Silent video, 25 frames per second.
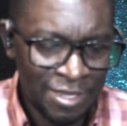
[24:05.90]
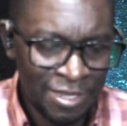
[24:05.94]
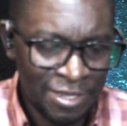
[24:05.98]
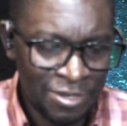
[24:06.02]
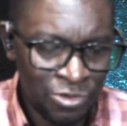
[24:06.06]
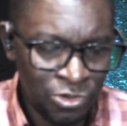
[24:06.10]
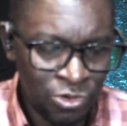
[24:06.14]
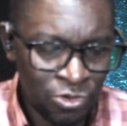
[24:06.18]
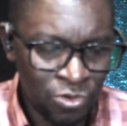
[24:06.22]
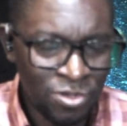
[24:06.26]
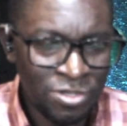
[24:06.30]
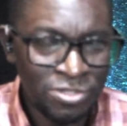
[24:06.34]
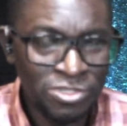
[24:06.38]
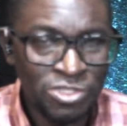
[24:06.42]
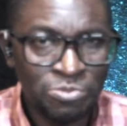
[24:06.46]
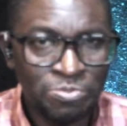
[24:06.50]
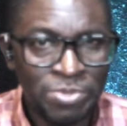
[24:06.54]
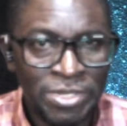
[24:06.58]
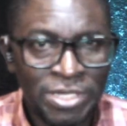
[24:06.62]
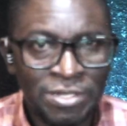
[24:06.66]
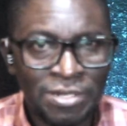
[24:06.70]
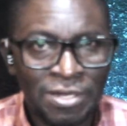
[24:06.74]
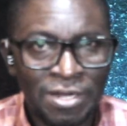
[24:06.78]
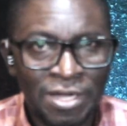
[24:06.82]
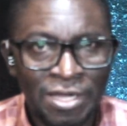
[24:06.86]
and you can
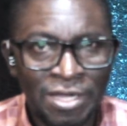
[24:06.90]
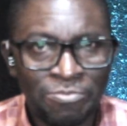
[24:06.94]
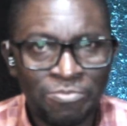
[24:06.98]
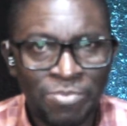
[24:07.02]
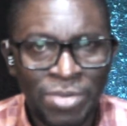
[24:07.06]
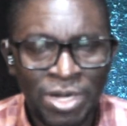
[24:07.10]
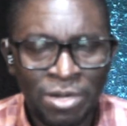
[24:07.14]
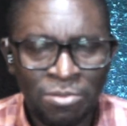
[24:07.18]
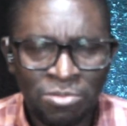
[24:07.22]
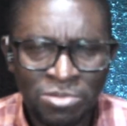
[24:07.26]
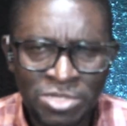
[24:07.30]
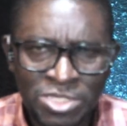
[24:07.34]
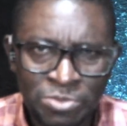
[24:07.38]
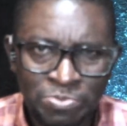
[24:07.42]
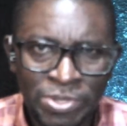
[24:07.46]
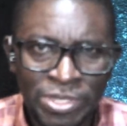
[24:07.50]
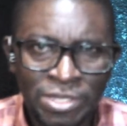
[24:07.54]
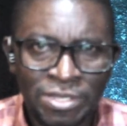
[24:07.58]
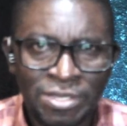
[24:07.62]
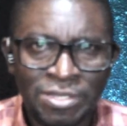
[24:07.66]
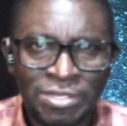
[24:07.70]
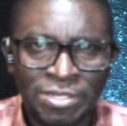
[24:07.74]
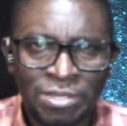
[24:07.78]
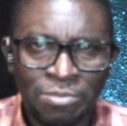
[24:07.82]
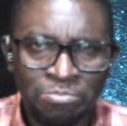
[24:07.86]
speak life by
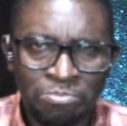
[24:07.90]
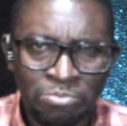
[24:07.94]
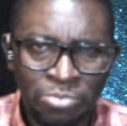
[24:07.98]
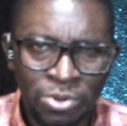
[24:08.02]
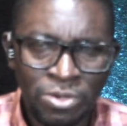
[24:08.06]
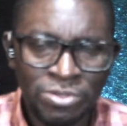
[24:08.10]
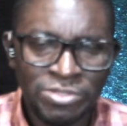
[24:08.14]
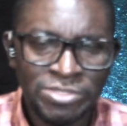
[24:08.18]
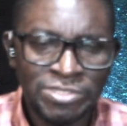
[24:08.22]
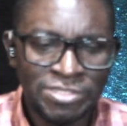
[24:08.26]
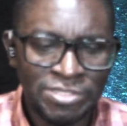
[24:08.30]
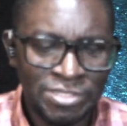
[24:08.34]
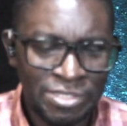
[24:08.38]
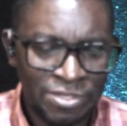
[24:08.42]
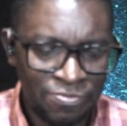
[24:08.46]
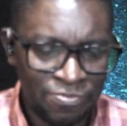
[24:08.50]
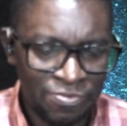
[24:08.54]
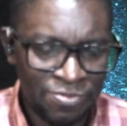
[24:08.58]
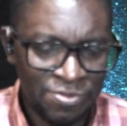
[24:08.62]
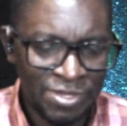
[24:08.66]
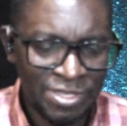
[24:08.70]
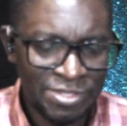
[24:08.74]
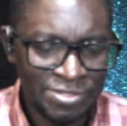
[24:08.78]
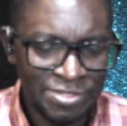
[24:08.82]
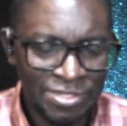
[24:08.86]
speaking the positive
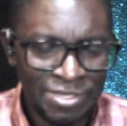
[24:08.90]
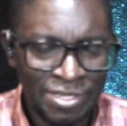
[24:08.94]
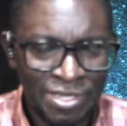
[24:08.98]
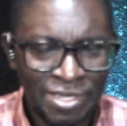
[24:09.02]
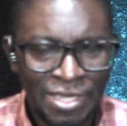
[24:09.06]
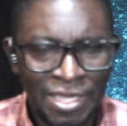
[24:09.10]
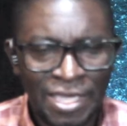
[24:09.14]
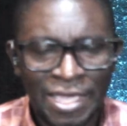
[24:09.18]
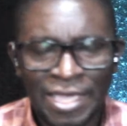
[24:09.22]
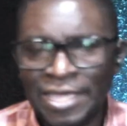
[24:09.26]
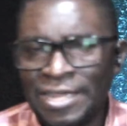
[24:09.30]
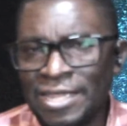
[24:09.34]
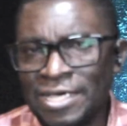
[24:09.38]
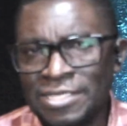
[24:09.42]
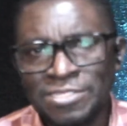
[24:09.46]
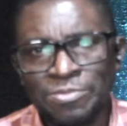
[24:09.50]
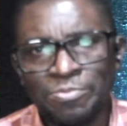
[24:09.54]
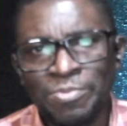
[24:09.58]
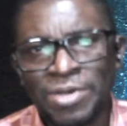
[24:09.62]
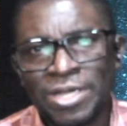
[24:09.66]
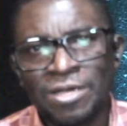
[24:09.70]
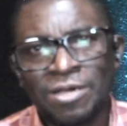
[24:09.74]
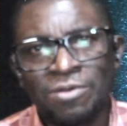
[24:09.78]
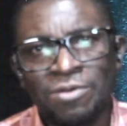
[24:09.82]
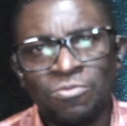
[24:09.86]
things. It
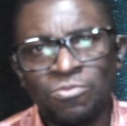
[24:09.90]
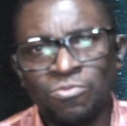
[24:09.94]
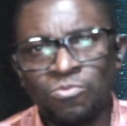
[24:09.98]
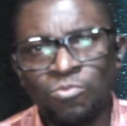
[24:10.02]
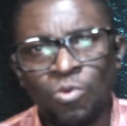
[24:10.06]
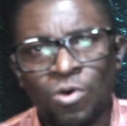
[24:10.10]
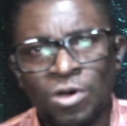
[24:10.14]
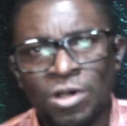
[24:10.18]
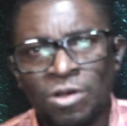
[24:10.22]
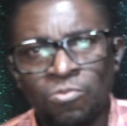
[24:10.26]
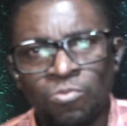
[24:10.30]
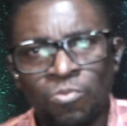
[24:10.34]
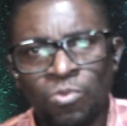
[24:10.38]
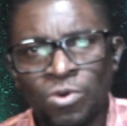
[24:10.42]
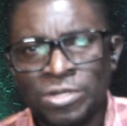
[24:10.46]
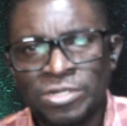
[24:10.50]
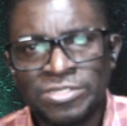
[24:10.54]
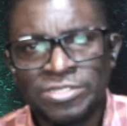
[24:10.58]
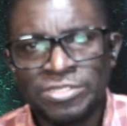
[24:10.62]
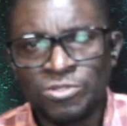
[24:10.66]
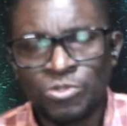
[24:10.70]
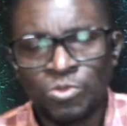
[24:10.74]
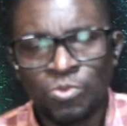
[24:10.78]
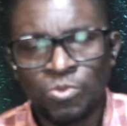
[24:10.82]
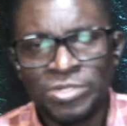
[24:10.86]
doesn't matter what
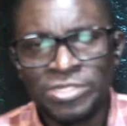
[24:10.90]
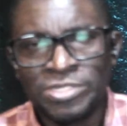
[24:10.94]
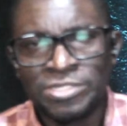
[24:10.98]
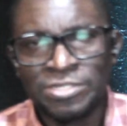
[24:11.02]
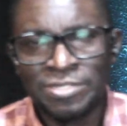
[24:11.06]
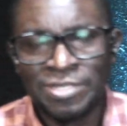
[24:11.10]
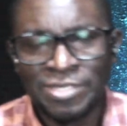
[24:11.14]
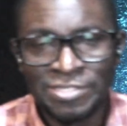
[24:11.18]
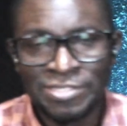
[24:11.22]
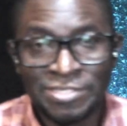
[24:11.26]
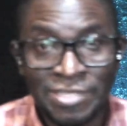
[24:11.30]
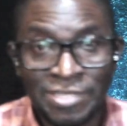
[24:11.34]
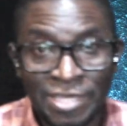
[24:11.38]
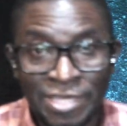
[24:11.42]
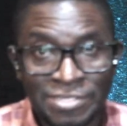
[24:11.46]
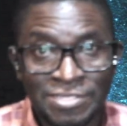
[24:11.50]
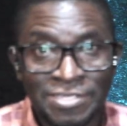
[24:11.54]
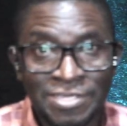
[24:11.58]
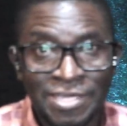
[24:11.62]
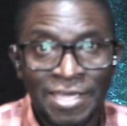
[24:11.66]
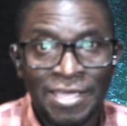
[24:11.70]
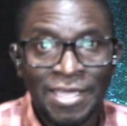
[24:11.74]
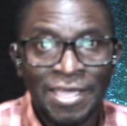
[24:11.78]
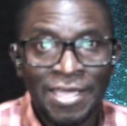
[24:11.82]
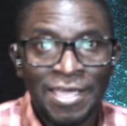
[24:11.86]
the situation is.
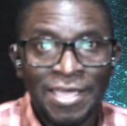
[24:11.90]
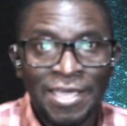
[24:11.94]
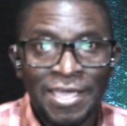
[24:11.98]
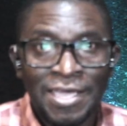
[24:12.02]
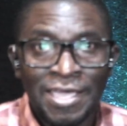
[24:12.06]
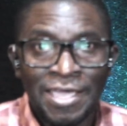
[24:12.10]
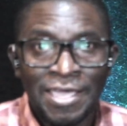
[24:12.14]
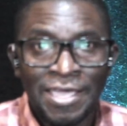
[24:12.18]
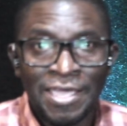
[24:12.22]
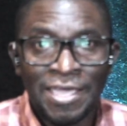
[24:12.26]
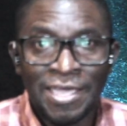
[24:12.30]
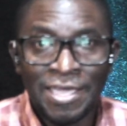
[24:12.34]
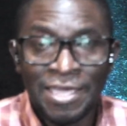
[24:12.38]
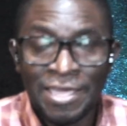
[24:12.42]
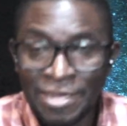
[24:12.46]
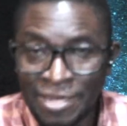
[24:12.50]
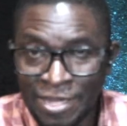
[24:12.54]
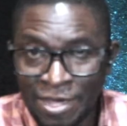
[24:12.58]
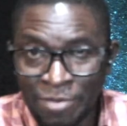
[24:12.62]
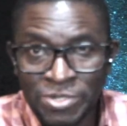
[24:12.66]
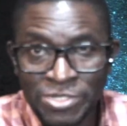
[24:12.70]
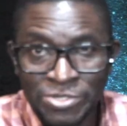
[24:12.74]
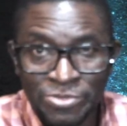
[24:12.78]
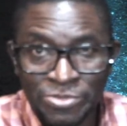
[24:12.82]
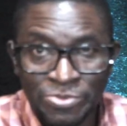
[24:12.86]
Yes,
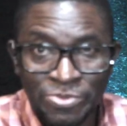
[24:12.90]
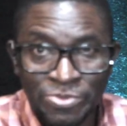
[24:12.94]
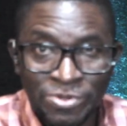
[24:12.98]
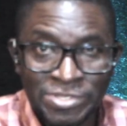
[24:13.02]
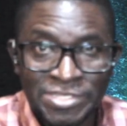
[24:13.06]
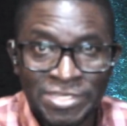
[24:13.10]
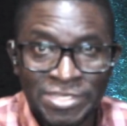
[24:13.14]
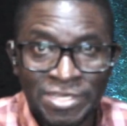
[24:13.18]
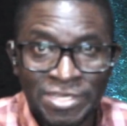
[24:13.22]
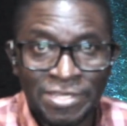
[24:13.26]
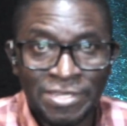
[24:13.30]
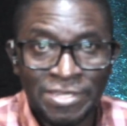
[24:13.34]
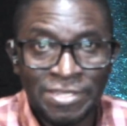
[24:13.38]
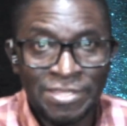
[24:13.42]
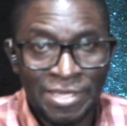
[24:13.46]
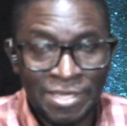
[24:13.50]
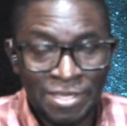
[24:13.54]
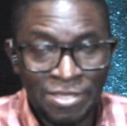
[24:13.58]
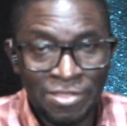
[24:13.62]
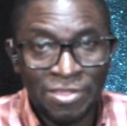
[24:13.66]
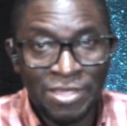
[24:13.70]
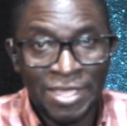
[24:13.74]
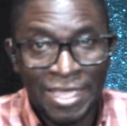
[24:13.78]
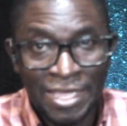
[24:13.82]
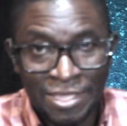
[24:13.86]
in Numbers 13,
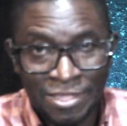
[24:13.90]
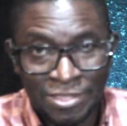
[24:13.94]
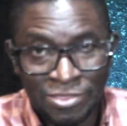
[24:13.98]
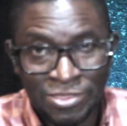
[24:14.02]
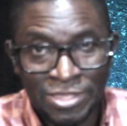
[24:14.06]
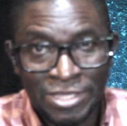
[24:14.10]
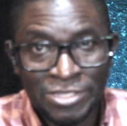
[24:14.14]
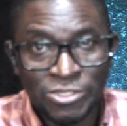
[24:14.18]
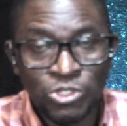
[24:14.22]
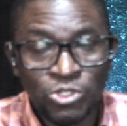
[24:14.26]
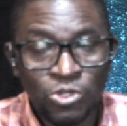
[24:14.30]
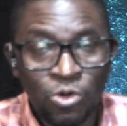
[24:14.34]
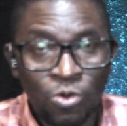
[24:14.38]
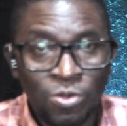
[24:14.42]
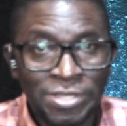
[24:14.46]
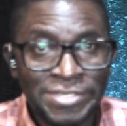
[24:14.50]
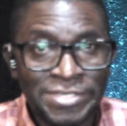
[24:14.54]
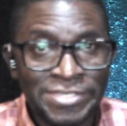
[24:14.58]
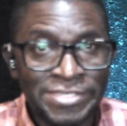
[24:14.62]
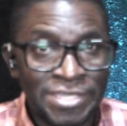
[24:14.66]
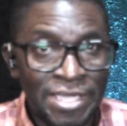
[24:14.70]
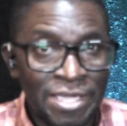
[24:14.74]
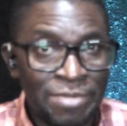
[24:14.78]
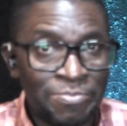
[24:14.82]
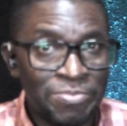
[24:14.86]
they saw
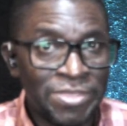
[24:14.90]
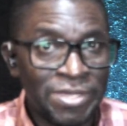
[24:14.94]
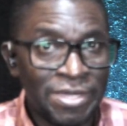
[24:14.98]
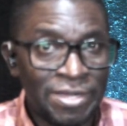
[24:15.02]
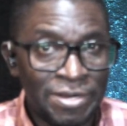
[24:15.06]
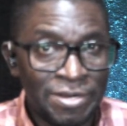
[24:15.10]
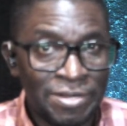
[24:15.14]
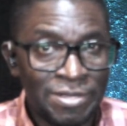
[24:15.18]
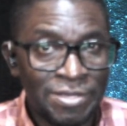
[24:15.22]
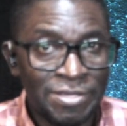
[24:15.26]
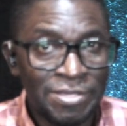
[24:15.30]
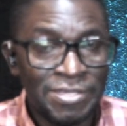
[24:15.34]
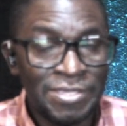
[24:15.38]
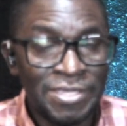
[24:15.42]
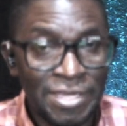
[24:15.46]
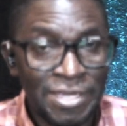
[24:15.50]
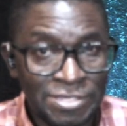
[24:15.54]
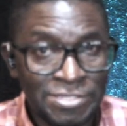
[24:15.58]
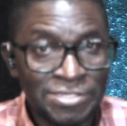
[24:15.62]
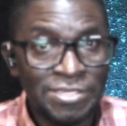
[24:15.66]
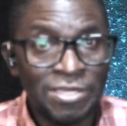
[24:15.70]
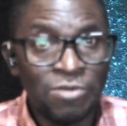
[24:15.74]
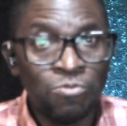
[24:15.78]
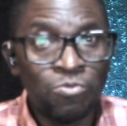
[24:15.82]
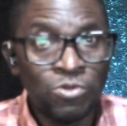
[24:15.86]
the same thing.
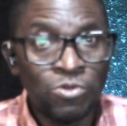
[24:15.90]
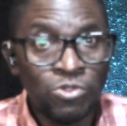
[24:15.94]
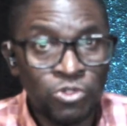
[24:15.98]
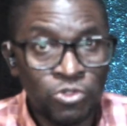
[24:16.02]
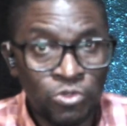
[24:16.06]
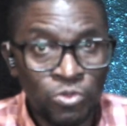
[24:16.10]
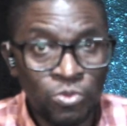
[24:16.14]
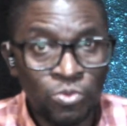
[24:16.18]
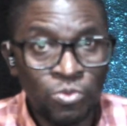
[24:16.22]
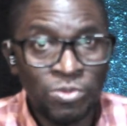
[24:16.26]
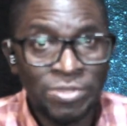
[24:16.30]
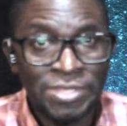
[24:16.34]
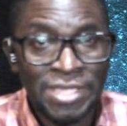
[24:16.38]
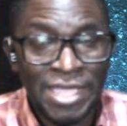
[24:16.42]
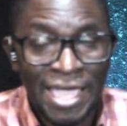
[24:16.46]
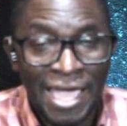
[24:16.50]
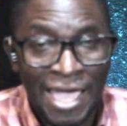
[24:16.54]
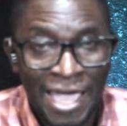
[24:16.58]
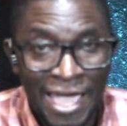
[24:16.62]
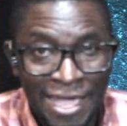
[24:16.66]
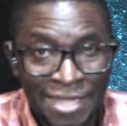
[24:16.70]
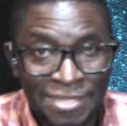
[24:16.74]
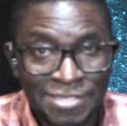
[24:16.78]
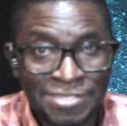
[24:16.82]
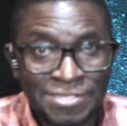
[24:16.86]
Yes, it was true. They
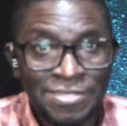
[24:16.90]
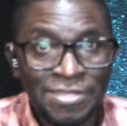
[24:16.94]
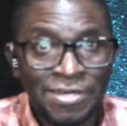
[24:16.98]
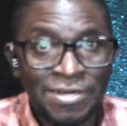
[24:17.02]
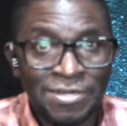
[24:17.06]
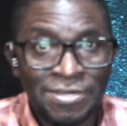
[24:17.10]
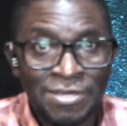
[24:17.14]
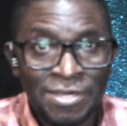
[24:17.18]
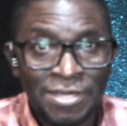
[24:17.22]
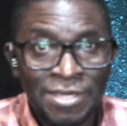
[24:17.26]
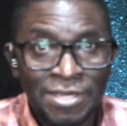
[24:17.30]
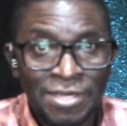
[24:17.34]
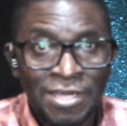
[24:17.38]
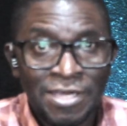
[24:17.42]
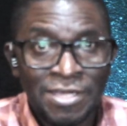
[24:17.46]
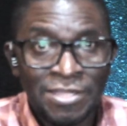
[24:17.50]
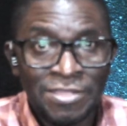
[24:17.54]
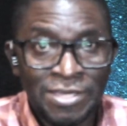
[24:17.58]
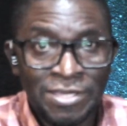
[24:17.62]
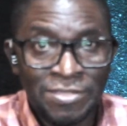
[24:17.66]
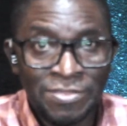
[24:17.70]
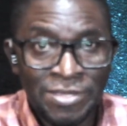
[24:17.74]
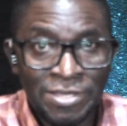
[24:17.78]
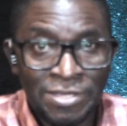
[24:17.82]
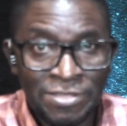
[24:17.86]
had the
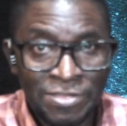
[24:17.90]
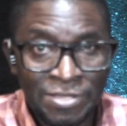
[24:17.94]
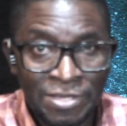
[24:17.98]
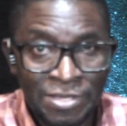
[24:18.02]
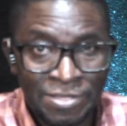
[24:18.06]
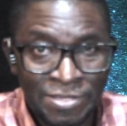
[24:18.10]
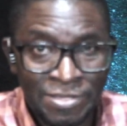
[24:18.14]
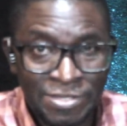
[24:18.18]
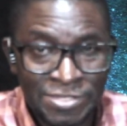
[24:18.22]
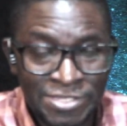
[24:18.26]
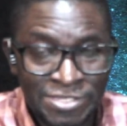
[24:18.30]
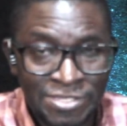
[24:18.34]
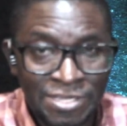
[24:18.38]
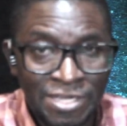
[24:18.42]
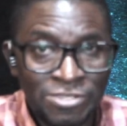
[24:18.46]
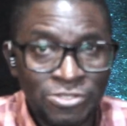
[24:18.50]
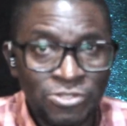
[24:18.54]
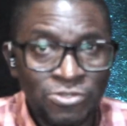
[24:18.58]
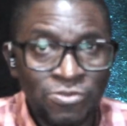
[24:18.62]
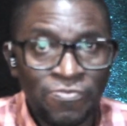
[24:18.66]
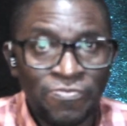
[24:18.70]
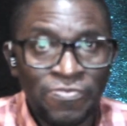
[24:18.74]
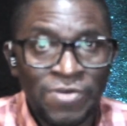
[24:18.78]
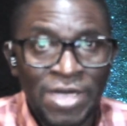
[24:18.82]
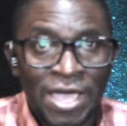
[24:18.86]

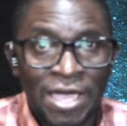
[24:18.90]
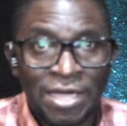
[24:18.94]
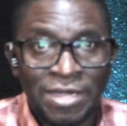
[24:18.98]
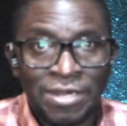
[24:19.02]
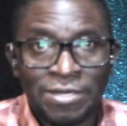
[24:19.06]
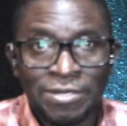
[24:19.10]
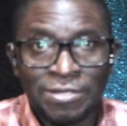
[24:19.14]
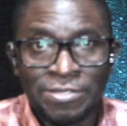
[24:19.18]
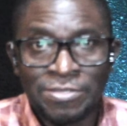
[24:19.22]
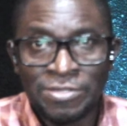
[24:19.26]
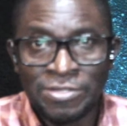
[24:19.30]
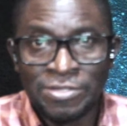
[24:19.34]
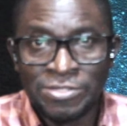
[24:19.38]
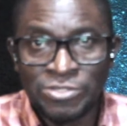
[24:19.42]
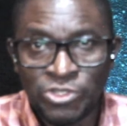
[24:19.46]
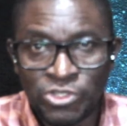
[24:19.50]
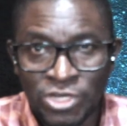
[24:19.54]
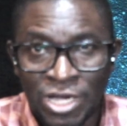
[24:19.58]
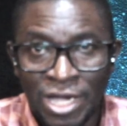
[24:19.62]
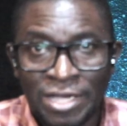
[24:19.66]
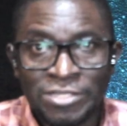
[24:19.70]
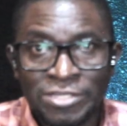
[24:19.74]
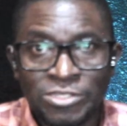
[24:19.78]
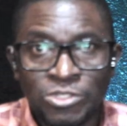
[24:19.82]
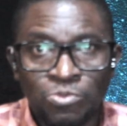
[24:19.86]
sons of Anak, the
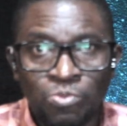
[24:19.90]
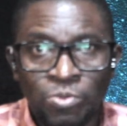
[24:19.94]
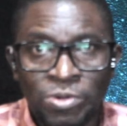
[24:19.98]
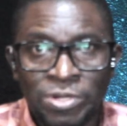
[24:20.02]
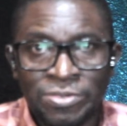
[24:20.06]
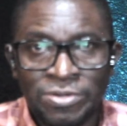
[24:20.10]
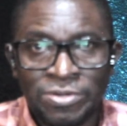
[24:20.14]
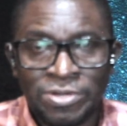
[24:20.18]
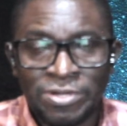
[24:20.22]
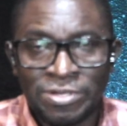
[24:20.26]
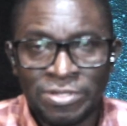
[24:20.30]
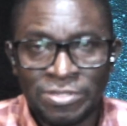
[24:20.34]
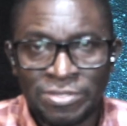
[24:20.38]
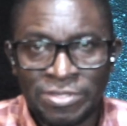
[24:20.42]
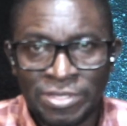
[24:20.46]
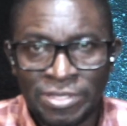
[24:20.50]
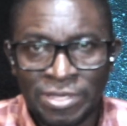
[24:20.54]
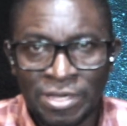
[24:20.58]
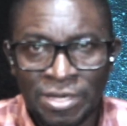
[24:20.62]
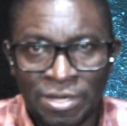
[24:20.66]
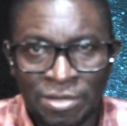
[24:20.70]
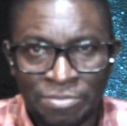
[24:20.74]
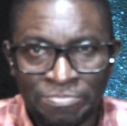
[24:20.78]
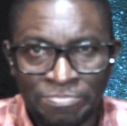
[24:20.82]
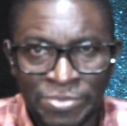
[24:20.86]
giants were there,
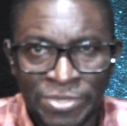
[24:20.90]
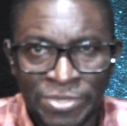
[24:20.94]
the